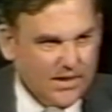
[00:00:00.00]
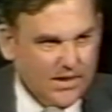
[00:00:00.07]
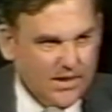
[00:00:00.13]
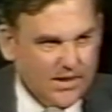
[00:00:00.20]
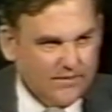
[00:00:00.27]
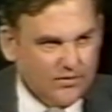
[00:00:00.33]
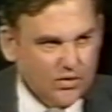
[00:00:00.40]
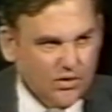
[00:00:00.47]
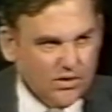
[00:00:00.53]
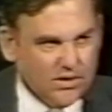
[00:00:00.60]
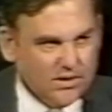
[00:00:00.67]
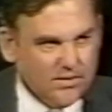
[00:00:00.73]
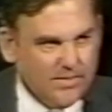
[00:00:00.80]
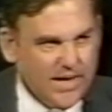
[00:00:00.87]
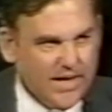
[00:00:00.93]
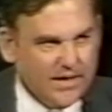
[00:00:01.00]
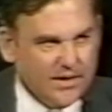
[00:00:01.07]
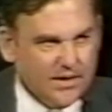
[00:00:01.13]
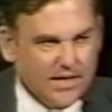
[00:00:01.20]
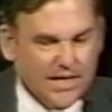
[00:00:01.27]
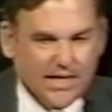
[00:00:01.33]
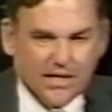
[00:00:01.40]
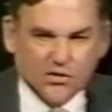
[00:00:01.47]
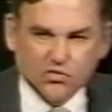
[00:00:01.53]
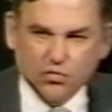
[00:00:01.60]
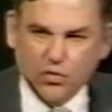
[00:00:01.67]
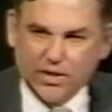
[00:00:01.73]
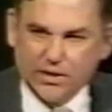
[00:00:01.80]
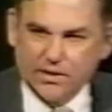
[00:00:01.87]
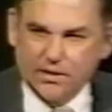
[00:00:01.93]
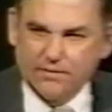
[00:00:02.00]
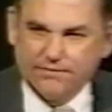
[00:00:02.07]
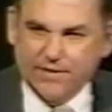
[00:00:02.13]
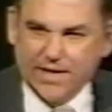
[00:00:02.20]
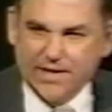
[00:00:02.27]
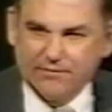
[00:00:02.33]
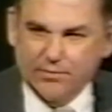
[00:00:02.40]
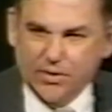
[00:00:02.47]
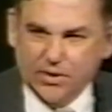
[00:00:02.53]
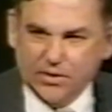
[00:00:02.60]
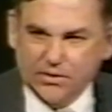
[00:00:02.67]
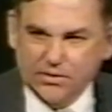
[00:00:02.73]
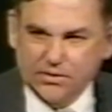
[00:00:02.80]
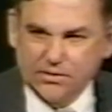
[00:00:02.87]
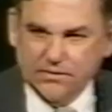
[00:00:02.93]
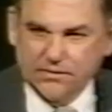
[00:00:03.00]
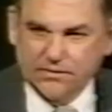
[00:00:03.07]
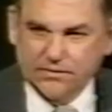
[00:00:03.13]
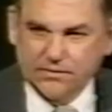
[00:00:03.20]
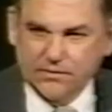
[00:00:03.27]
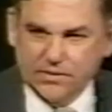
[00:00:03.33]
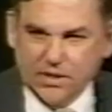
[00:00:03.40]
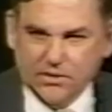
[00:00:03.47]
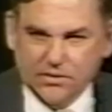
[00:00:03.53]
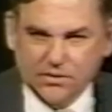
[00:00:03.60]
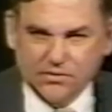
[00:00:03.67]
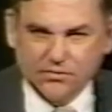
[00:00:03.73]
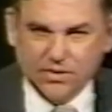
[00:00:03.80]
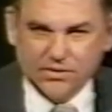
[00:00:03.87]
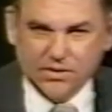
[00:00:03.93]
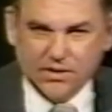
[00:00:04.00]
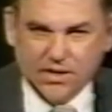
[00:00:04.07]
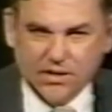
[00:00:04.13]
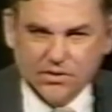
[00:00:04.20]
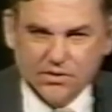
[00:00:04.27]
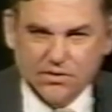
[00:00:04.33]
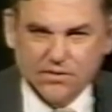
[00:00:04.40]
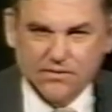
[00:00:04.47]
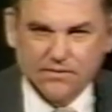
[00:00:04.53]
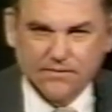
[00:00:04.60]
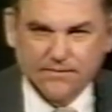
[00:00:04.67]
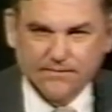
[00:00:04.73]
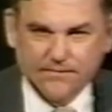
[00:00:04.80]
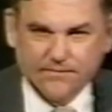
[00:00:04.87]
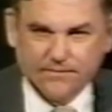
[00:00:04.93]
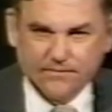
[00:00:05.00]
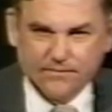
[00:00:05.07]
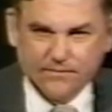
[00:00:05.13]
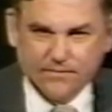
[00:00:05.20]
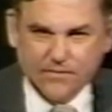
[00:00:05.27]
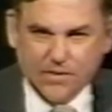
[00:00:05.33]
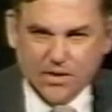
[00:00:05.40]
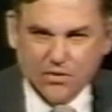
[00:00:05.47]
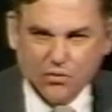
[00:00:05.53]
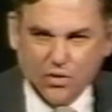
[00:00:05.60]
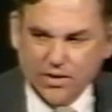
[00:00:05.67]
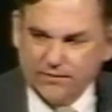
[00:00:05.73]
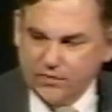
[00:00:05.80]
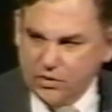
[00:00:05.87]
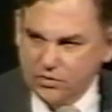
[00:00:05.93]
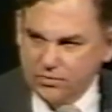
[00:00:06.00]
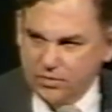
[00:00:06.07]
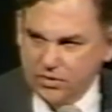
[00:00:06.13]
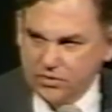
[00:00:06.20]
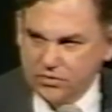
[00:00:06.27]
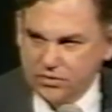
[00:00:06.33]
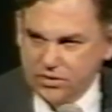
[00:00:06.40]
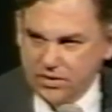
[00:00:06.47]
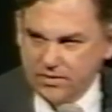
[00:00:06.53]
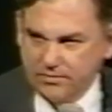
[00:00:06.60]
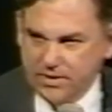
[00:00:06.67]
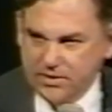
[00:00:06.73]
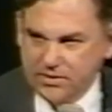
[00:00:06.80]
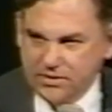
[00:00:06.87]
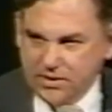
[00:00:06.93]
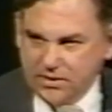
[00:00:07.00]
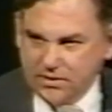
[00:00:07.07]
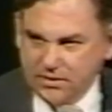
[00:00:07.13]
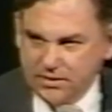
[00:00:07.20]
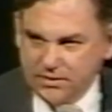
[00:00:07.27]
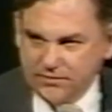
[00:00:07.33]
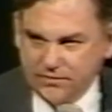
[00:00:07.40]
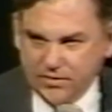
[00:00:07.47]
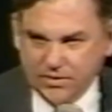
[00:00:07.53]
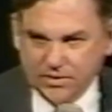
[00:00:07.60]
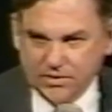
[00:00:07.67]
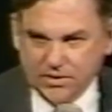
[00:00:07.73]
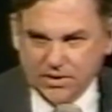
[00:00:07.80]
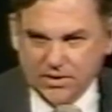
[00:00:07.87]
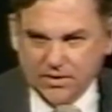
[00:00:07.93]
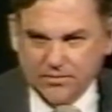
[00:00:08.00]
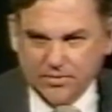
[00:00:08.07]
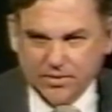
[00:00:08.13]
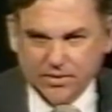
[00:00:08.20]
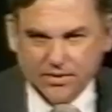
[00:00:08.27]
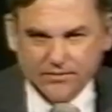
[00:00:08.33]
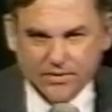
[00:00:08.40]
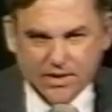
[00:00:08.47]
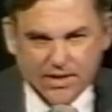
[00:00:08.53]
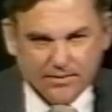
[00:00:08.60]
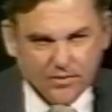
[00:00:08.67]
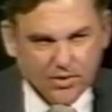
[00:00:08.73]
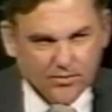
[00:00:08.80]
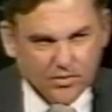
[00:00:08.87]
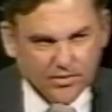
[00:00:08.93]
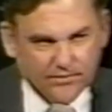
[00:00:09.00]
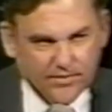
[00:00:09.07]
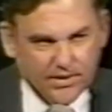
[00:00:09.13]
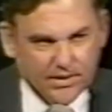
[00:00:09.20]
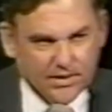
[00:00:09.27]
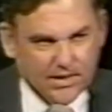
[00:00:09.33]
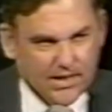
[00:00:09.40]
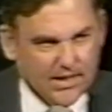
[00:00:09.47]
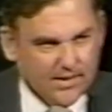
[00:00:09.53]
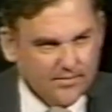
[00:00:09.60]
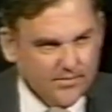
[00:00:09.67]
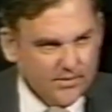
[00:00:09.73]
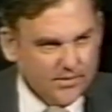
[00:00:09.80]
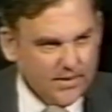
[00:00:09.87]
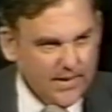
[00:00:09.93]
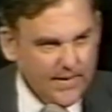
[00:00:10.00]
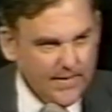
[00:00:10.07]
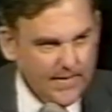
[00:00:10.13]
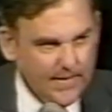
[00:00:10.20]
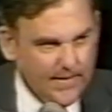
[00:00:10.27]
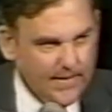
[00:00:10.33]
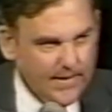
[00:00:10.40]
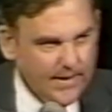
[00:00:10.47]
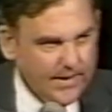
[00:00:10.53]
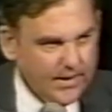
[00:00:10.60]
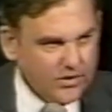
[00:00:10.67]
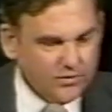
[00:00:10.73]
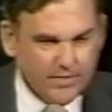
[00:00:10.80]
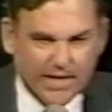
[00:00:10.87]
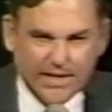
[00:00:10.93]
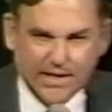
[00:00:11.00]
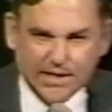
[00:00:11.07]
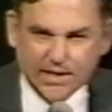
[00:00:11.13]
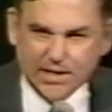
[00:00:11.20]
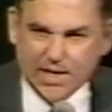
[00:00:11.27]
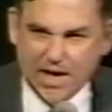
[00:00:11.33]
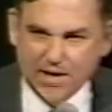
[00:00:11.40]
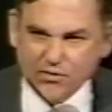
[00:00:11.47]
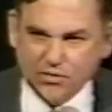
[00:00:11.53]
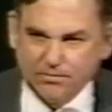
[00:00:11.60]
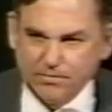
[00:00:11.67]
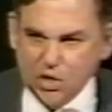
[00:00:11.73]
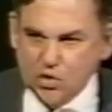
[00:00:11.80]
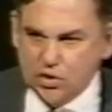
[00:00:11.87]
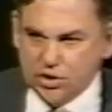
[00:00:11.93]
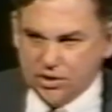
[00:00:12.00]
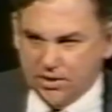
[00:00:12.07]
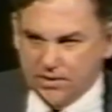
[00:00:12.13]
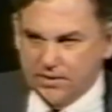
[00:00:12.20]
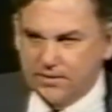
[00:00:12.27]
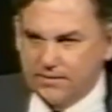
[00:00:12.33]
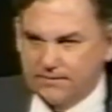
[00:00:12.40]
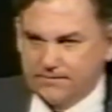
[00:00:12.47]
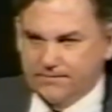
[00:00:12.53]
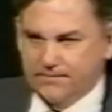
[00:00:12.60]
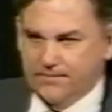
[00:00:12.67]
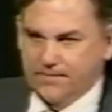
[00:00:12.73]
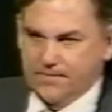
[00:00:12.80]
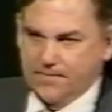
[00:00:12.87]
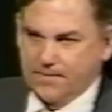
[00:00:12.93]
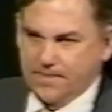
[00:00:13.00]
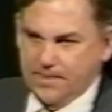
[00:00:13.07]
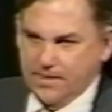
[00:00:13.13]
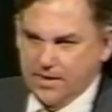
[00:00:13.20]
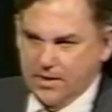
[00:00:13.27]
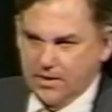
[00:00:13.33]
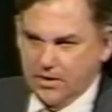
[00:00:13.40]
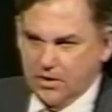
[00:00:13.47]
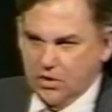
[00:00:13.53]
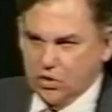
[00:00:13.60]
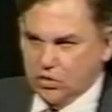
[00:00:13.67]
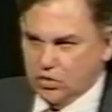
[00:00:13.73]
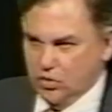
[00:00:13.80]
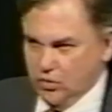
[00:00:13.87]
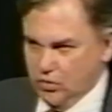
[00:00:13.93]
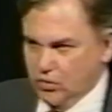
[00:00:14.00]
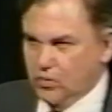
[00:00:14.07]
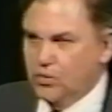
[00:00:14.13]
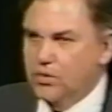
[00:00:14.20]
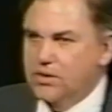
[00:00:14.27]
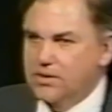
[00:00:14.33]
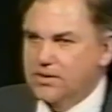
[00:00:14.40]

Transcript: If you look at the man today, he has written 5 books since his resignation. One of those books was on the bestseller list for an extended period of time, No More Vietnam. He is making a contribution to